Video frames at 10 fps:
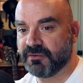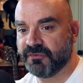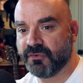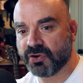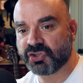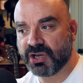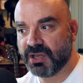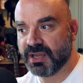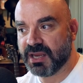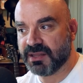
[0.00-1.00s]

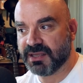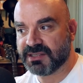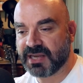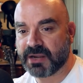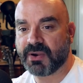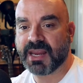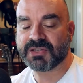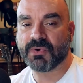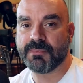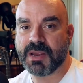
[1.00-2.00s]
Unfortunately, the Tegra
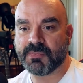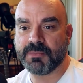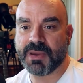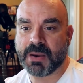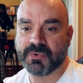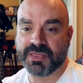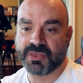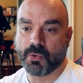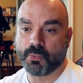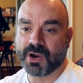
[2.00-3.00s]
X1 memory bandwidth
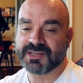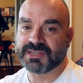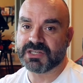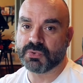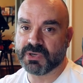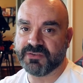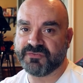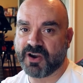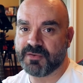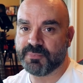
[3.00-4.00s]
runs at
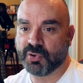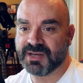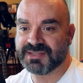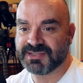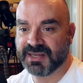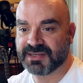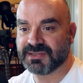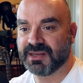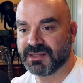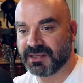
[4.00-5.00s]
25.6
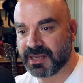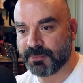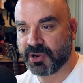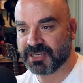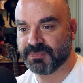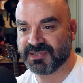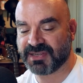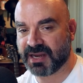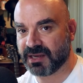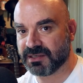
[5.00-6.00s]
gigabytes per
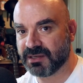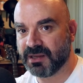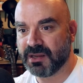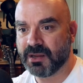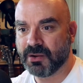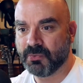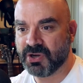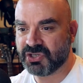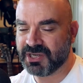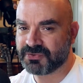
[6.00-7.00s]
second,
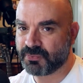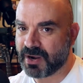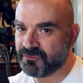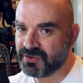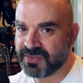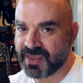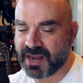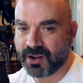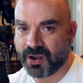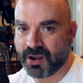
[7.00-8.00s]
which is roughly
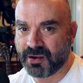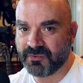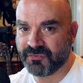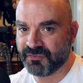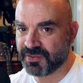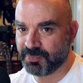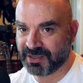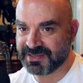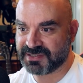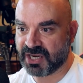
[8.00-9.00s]
that of the
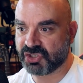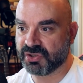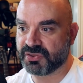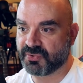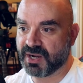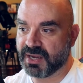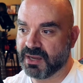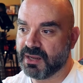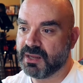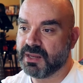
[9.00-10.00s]
PlayStation 3.
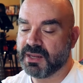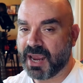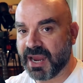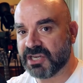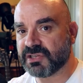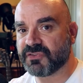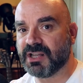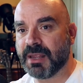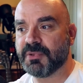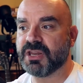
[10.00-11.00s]
Age of
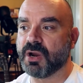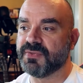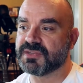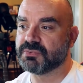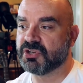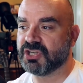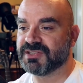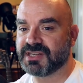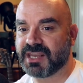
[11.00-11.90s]
Calamity on the Switch is a